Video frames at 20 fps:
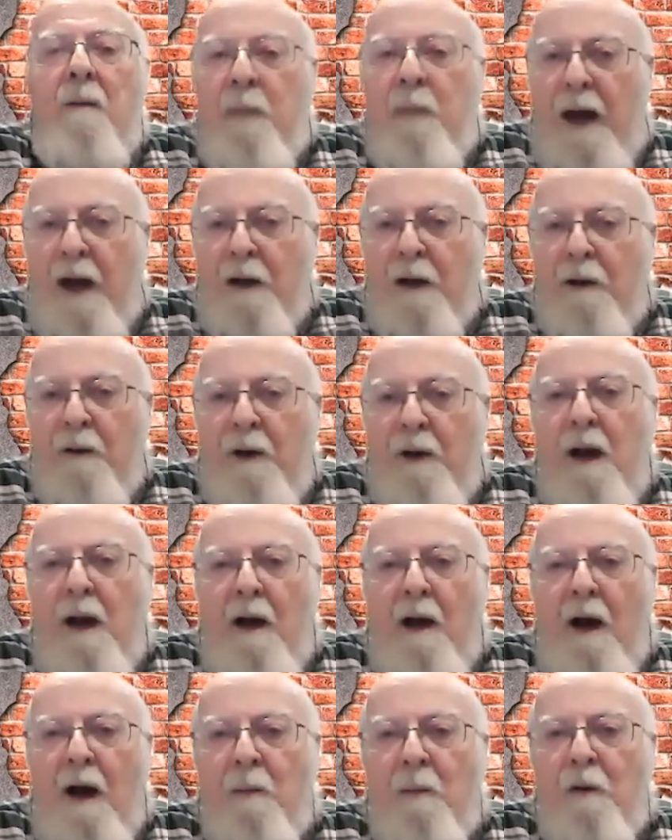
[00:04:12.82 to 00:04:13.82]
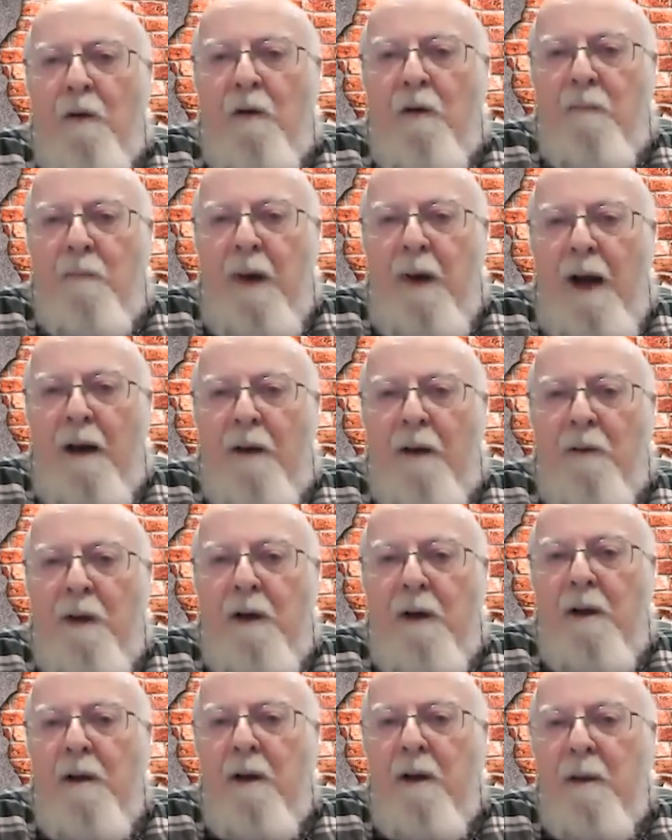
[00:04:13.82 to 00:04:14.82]
battery, automotive
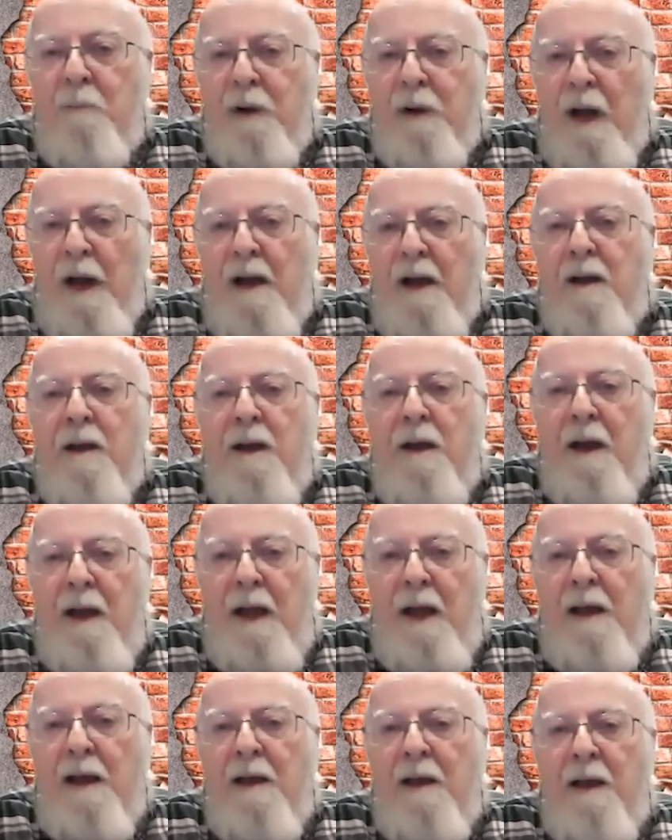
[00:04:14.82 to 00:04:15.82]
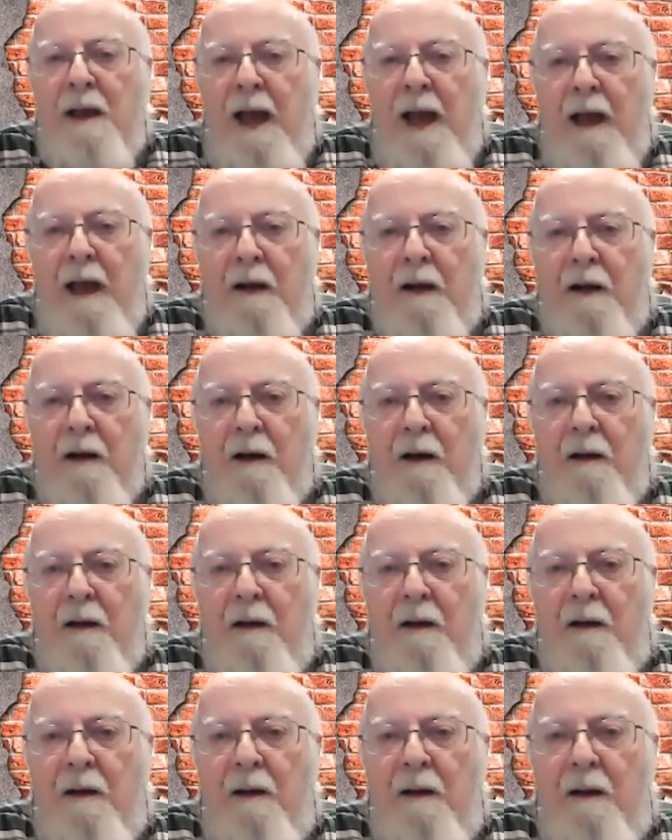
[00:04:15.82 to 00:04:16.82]
battery plant in Canada.
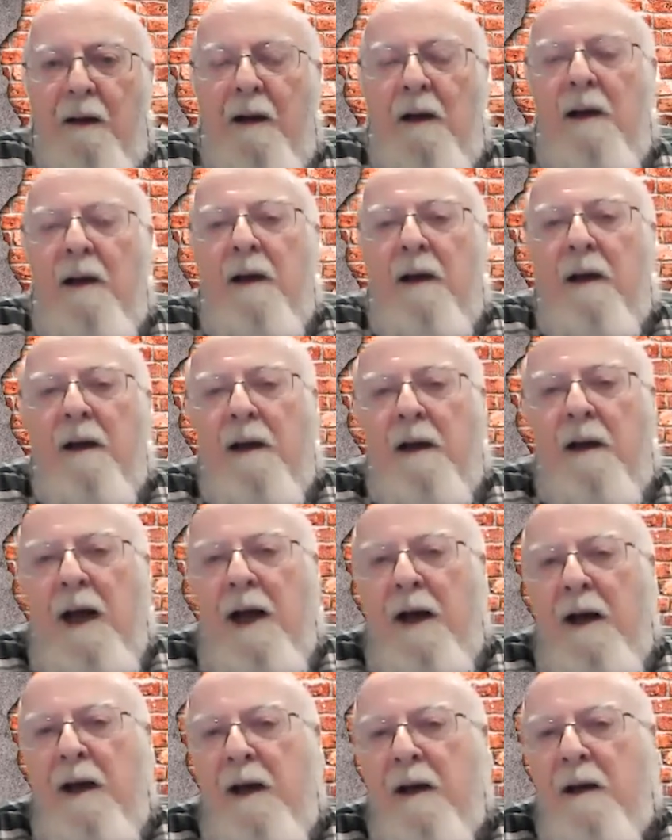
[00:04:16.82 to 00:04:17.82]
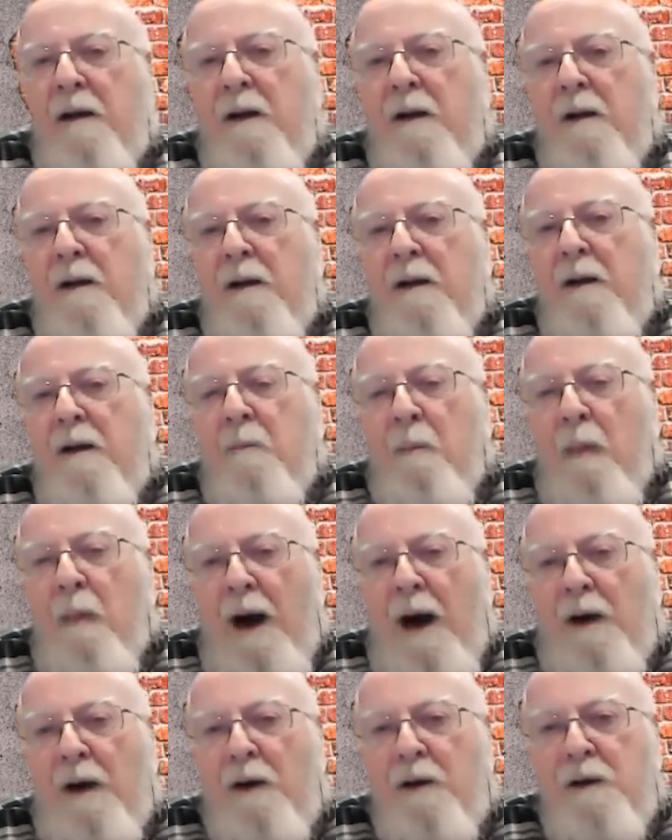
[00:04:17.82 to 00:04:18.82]
Canadian
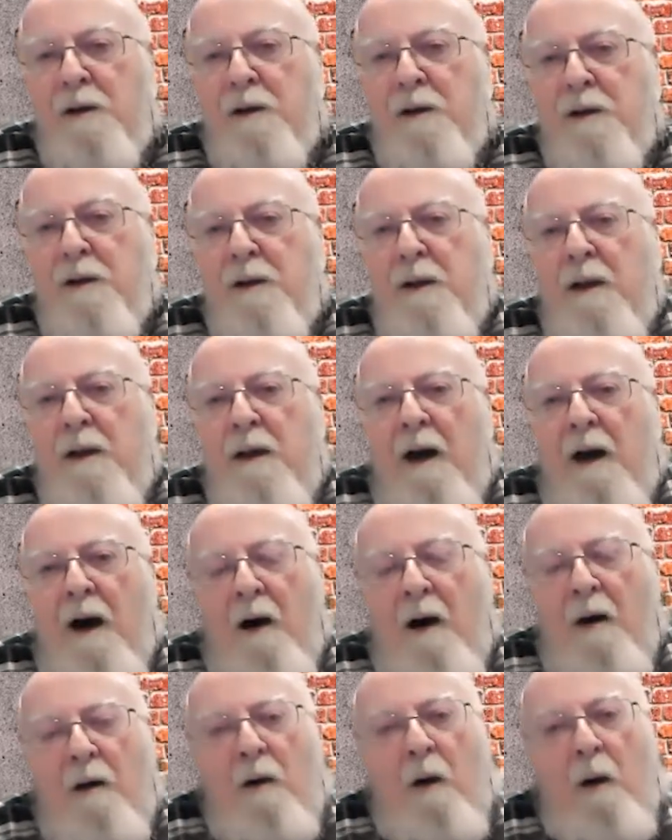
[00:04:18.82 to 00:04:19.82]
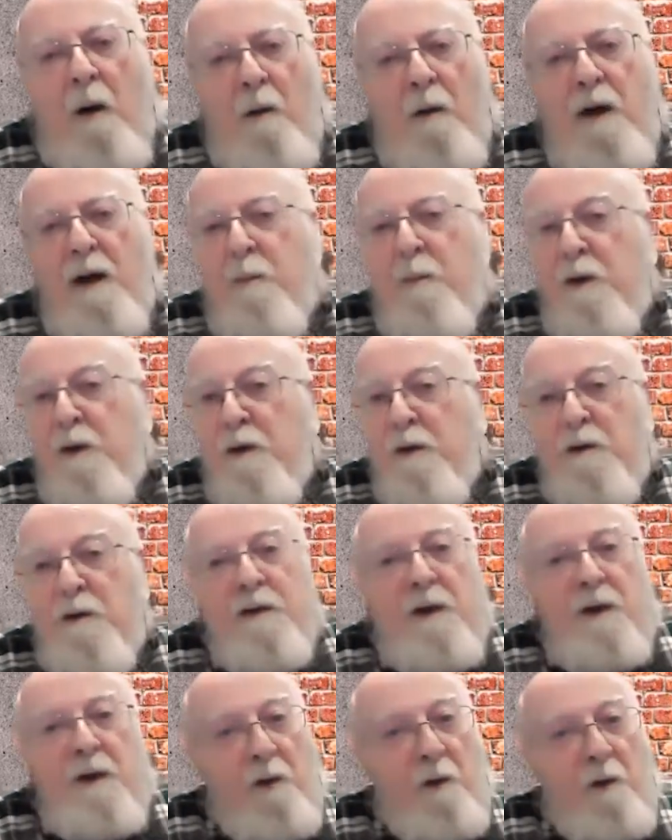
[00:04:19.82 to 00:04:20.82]
miners are already
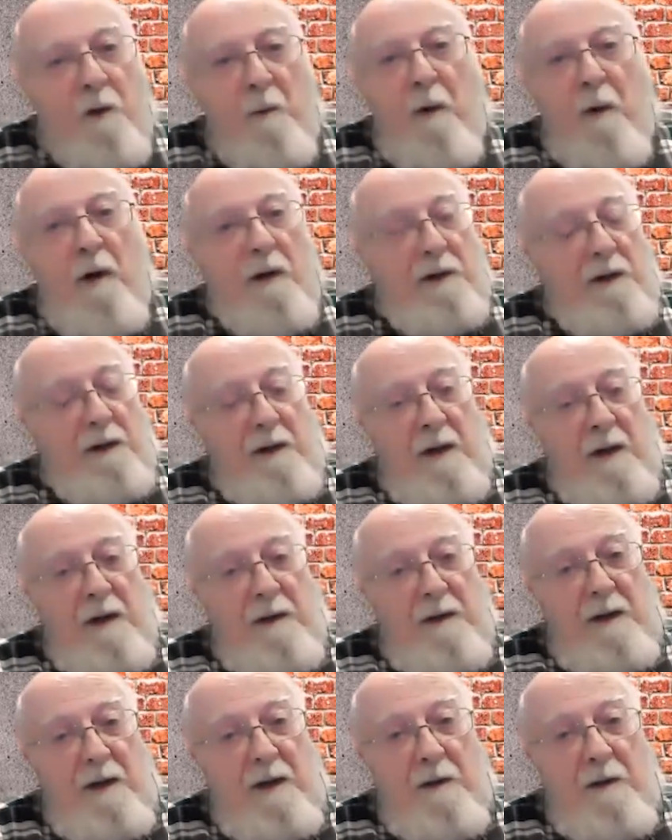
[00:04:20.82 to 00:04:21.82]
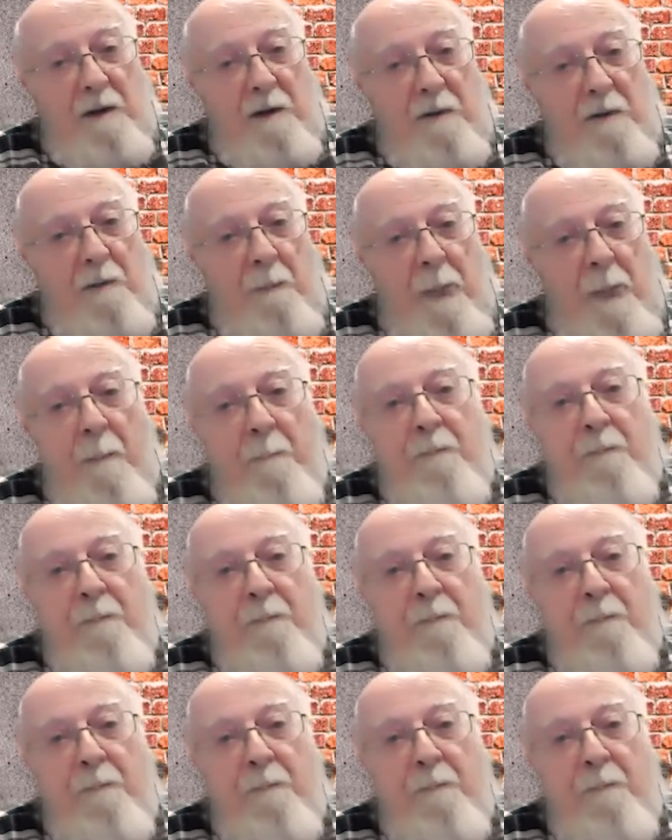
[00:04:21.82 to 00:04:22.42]
producing cobalt in Ontario.